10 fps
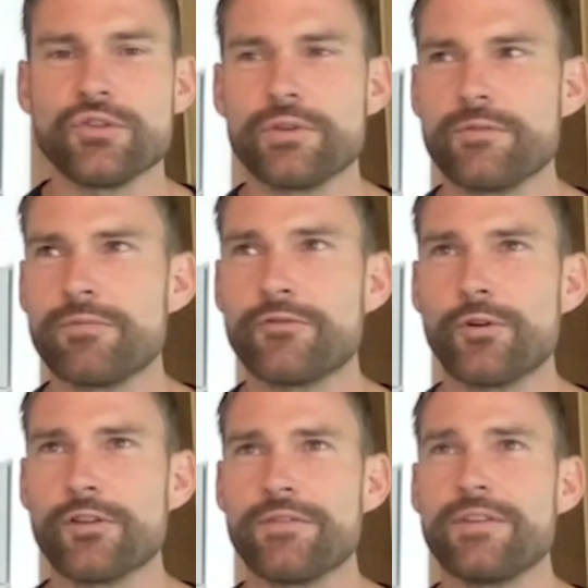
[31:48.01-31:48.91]
you even
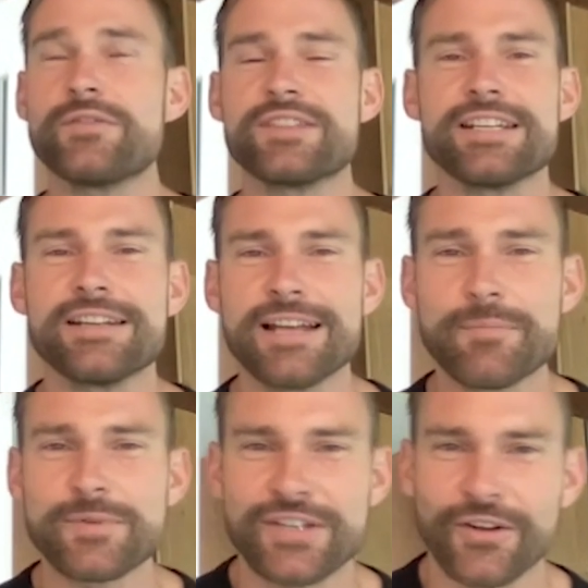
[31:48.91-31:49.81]
before they've even seen an
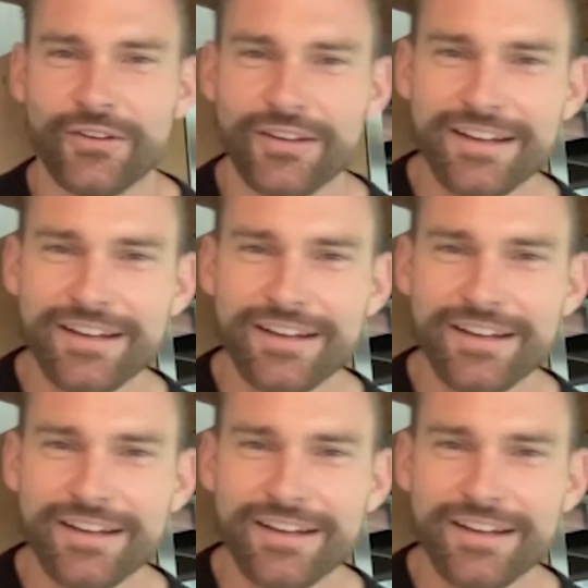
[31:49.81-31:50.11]
episode.